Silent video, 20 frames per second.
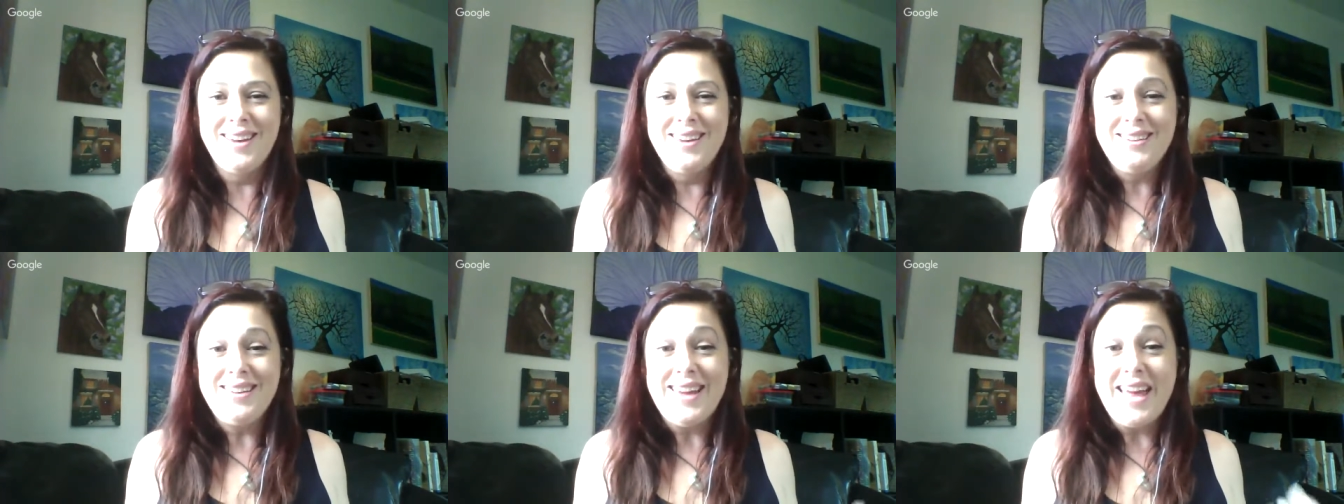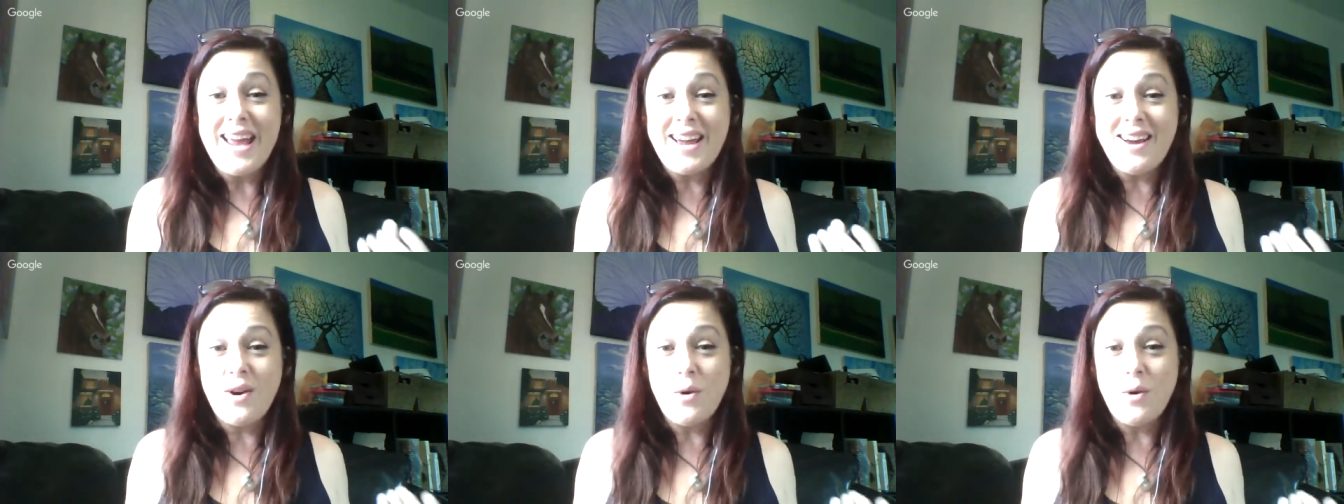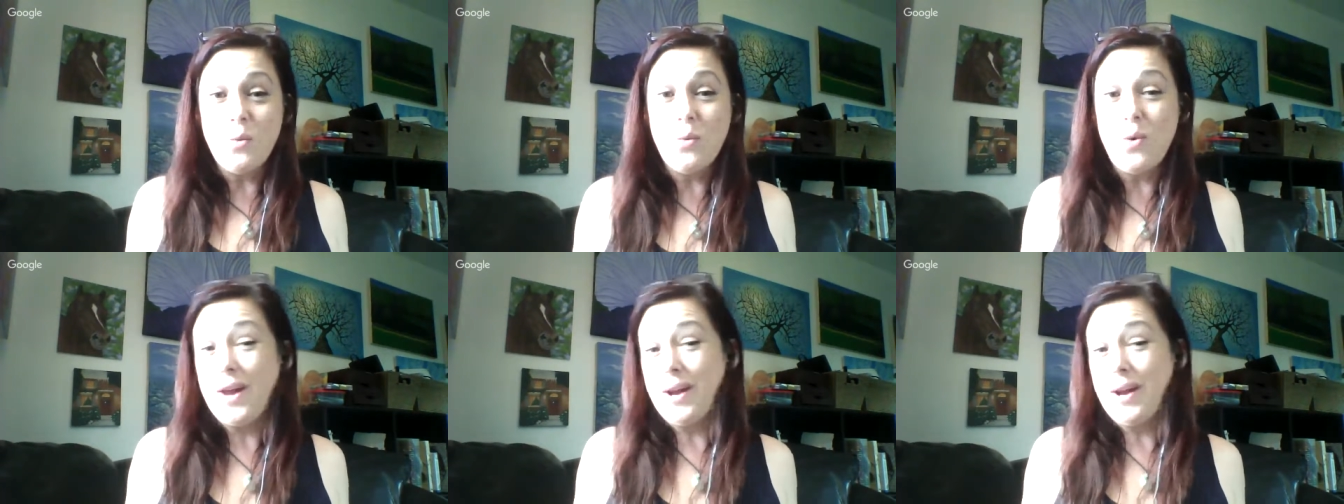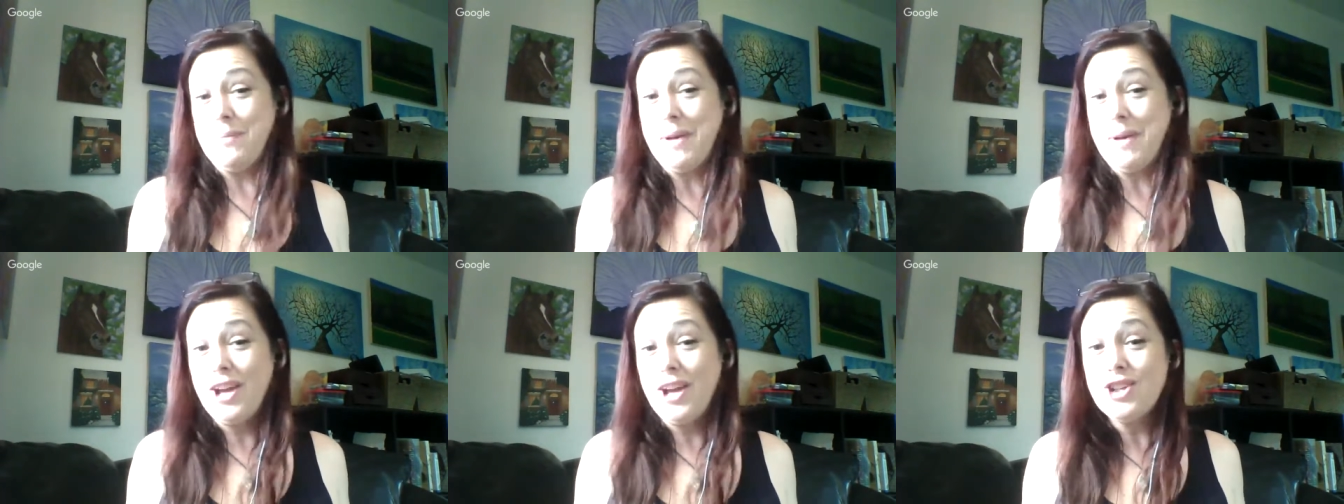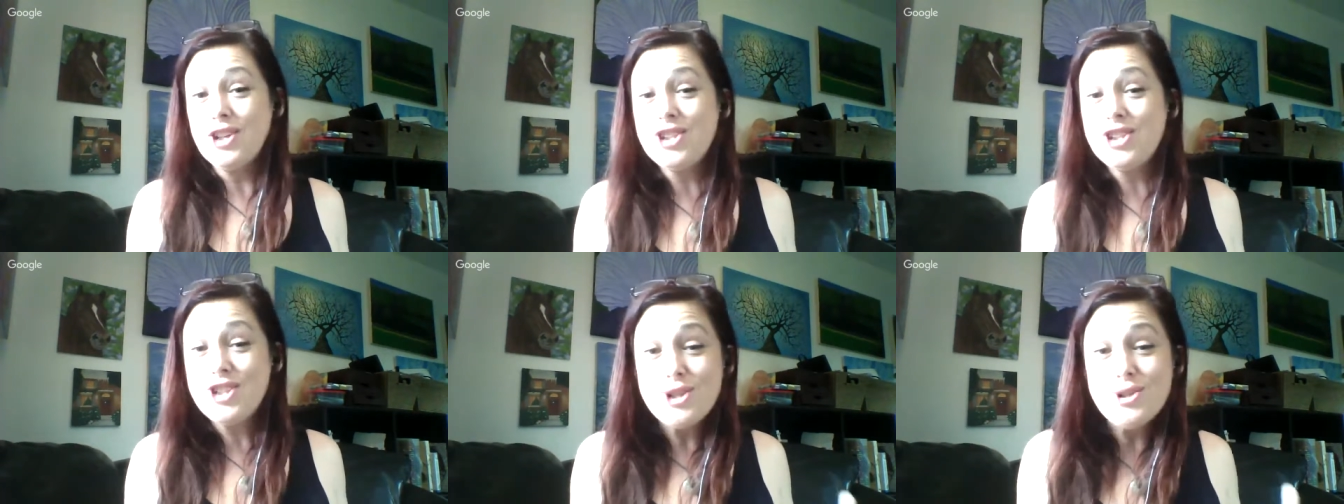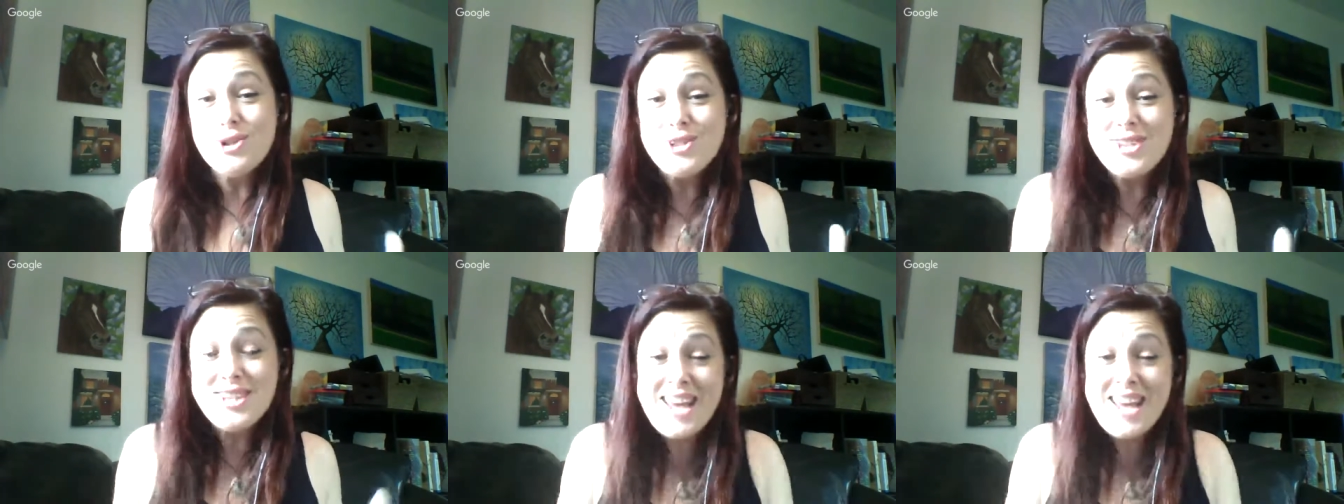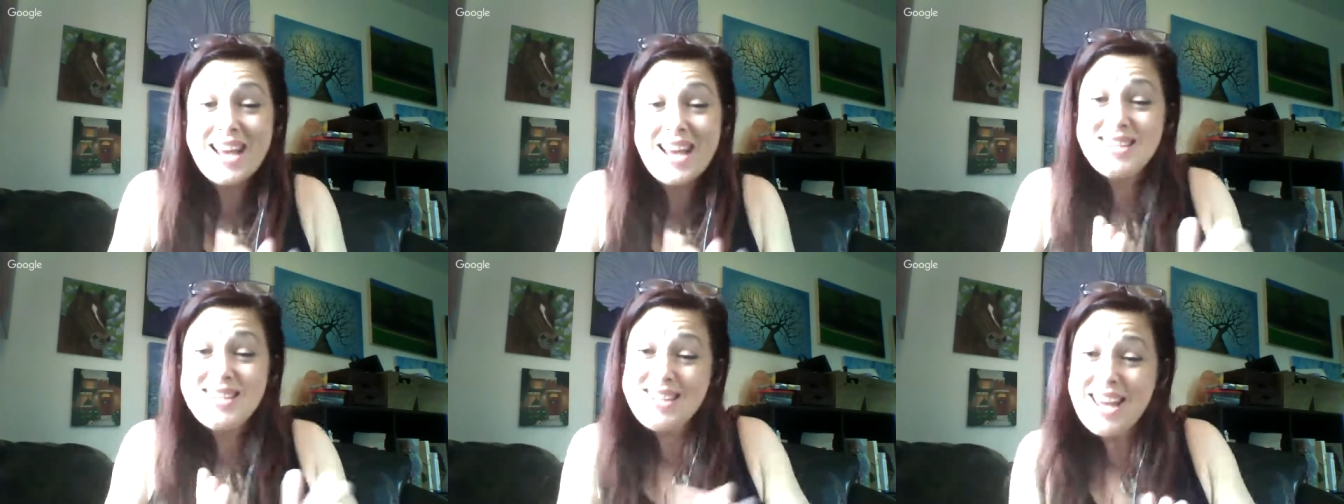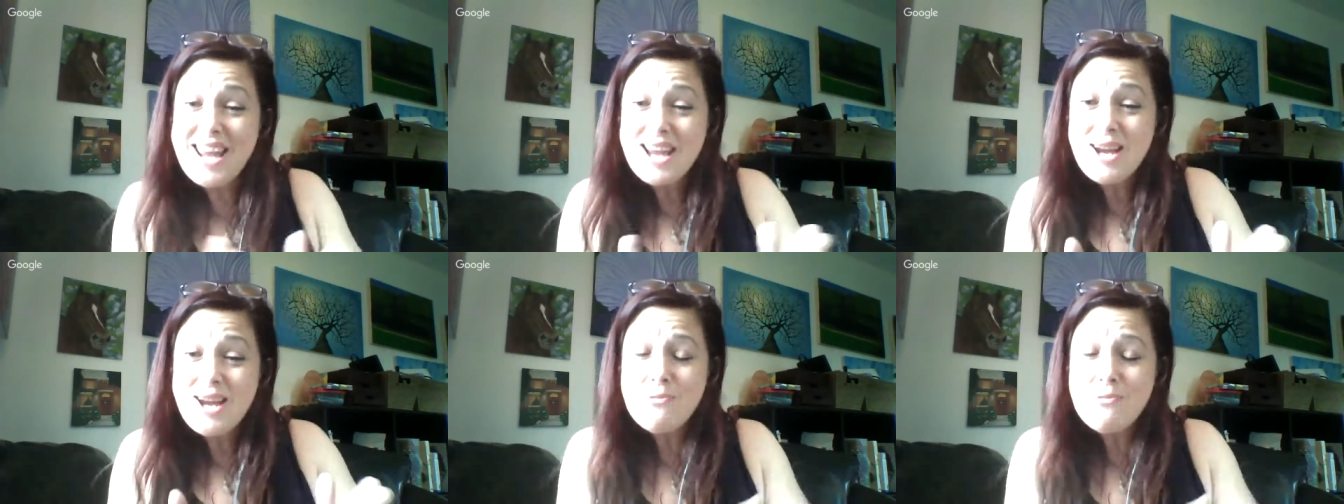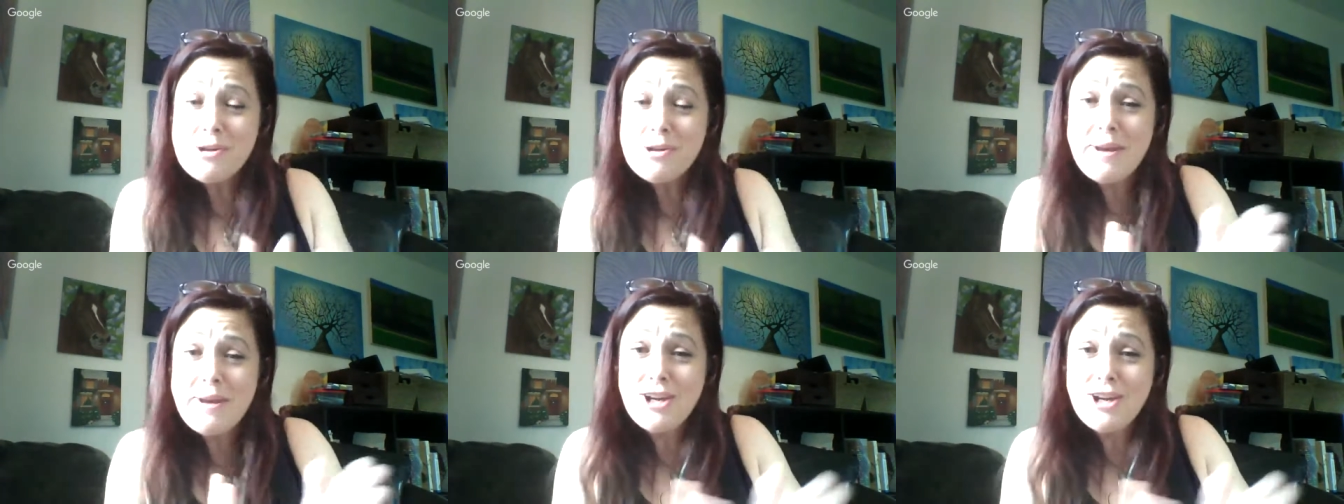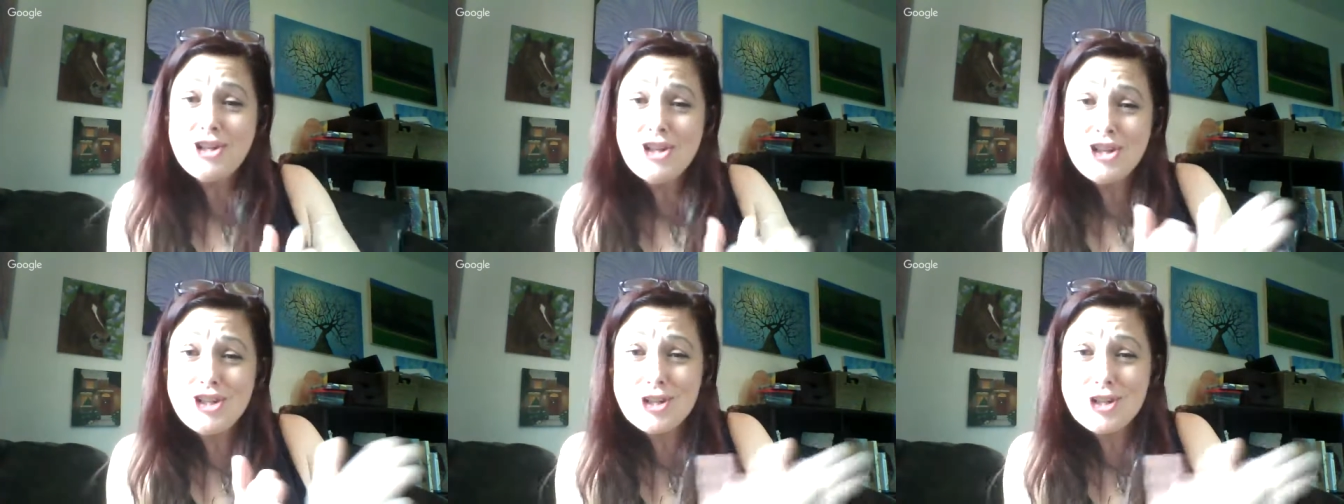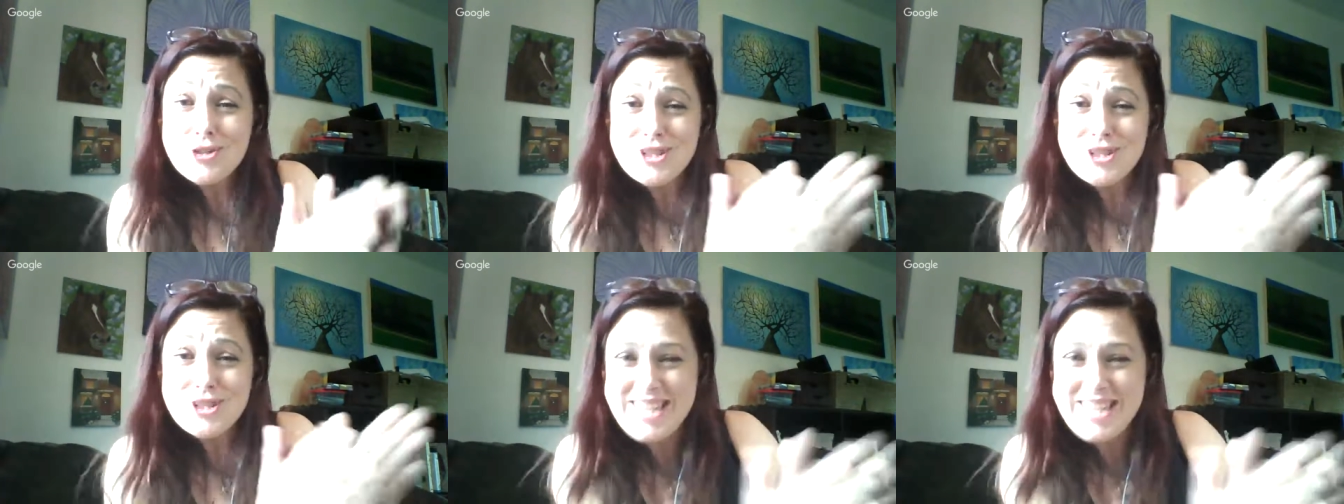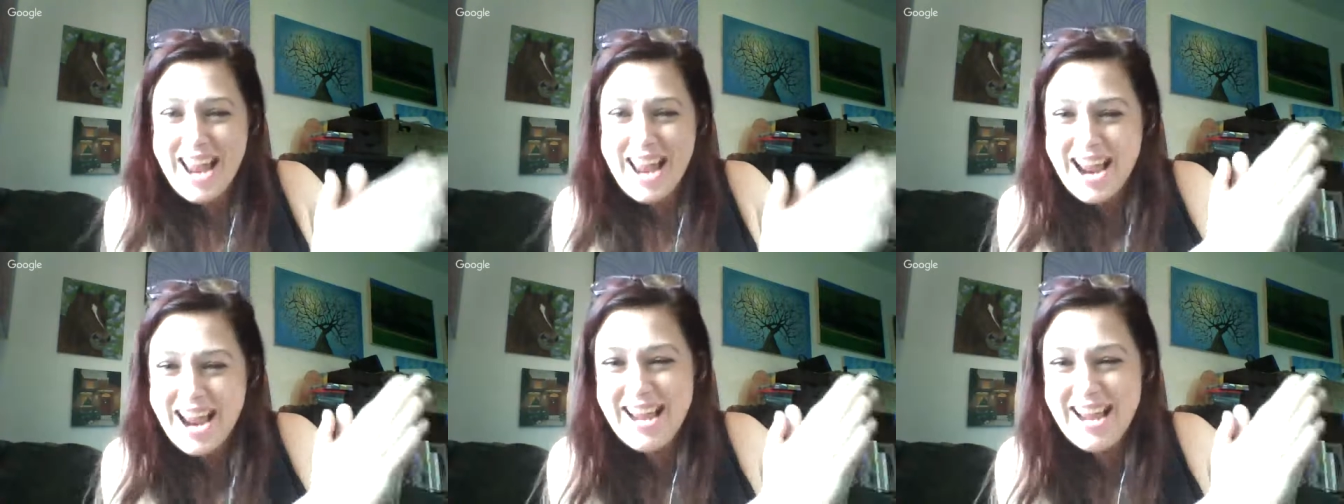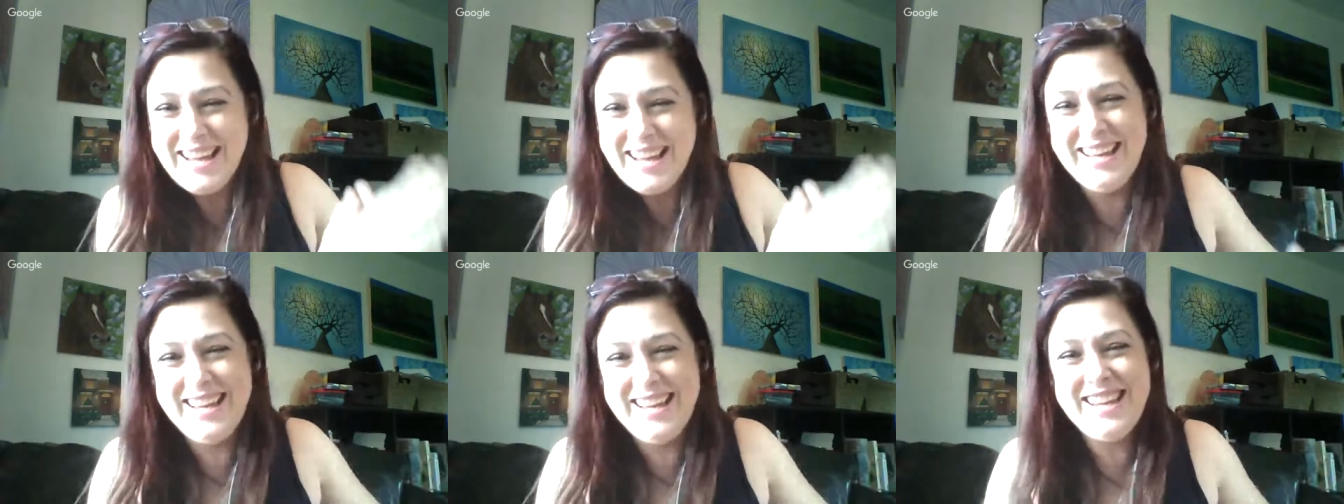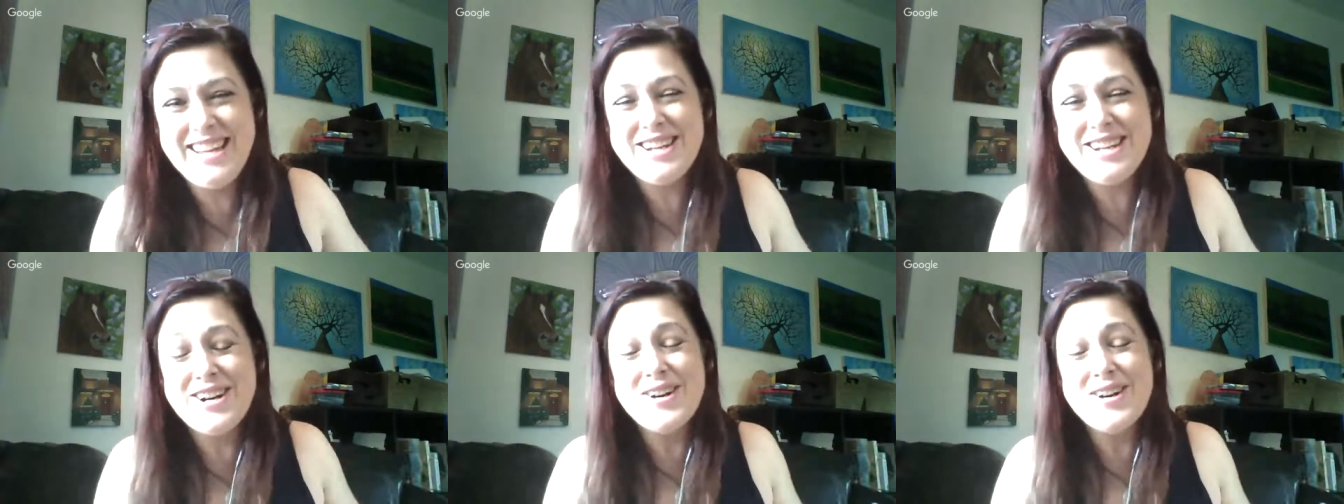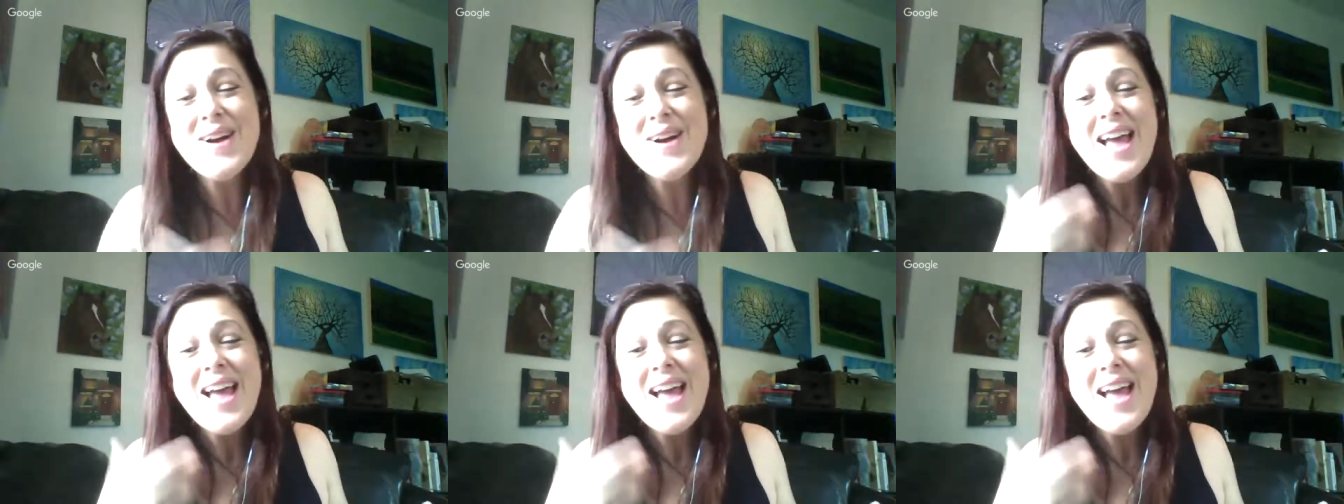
Like, what am I going to do today? What am I going to do today? You know,